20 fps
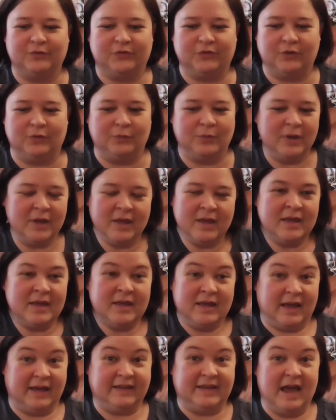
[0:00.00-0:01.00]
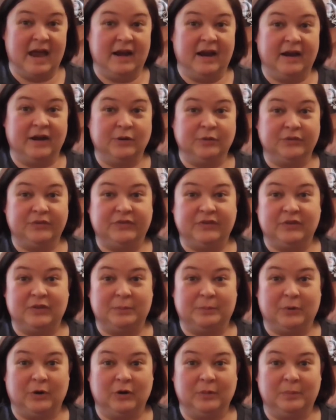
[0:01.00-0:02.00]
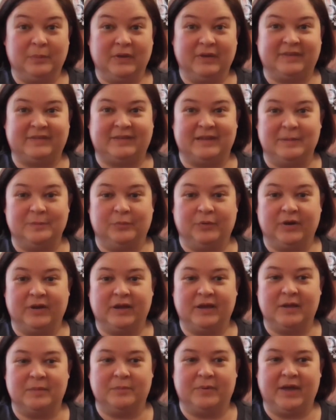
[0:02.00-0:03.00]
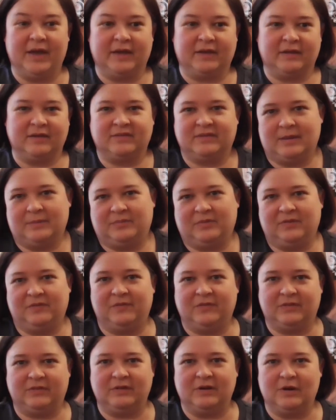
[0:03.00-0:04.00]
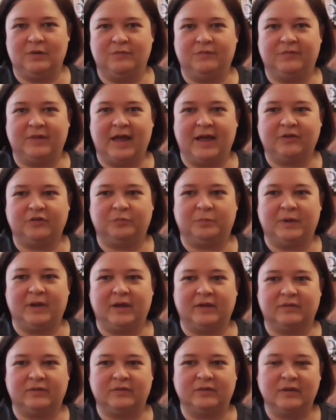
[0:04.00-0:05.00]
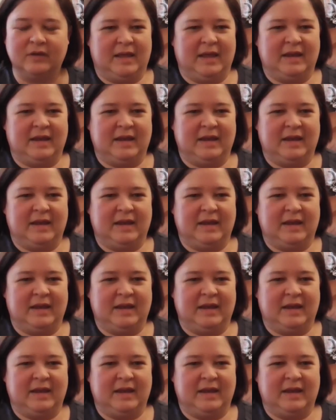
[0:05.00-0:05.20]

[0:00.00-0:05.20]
So again, I don't see the purpose in bringing him back, except if it's, you know, flashbacks.